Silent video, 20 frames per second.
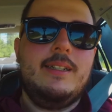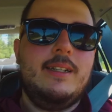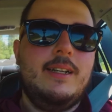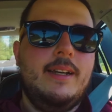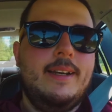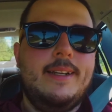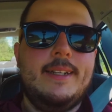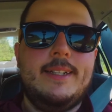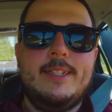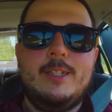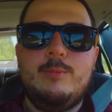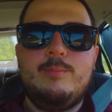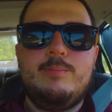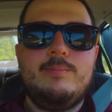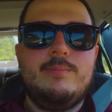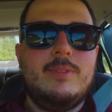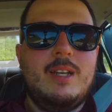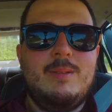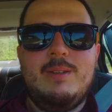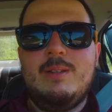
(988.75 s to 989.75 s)
I
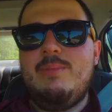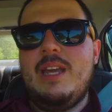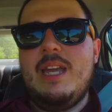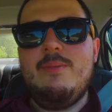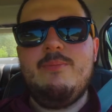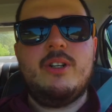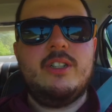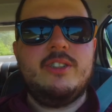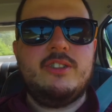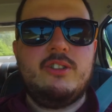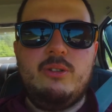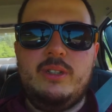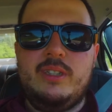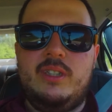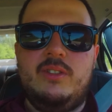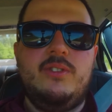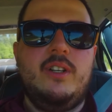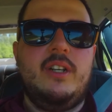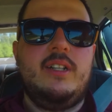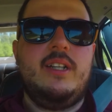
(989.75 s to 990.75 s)
mean, paintball is always
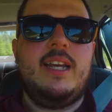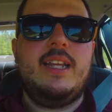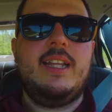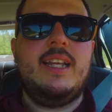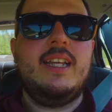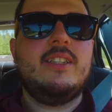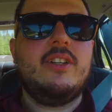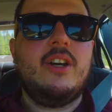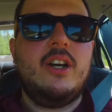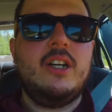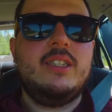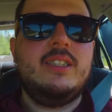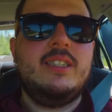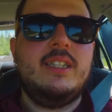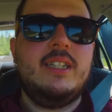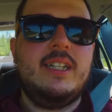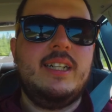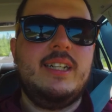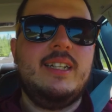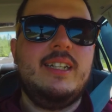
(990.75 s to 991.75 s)
fun. It's hard
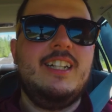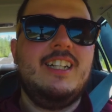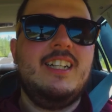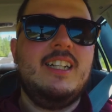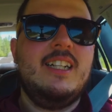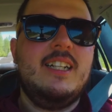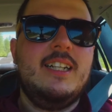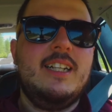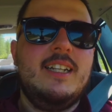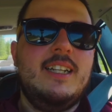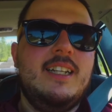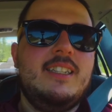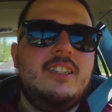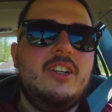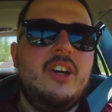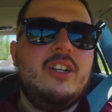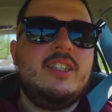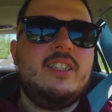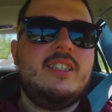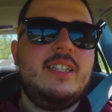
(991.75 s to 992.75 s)
to
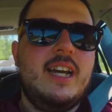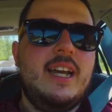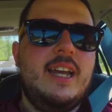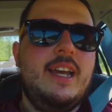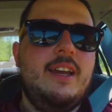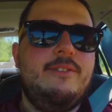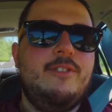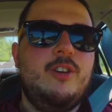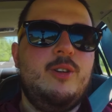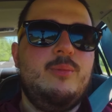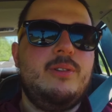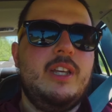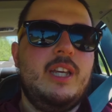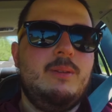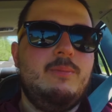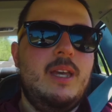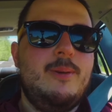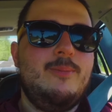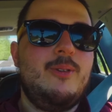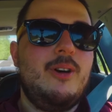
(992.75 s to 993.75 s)
not have fun playing
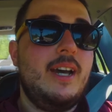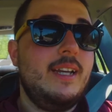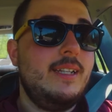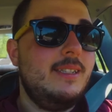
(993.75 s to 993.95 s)
paintball.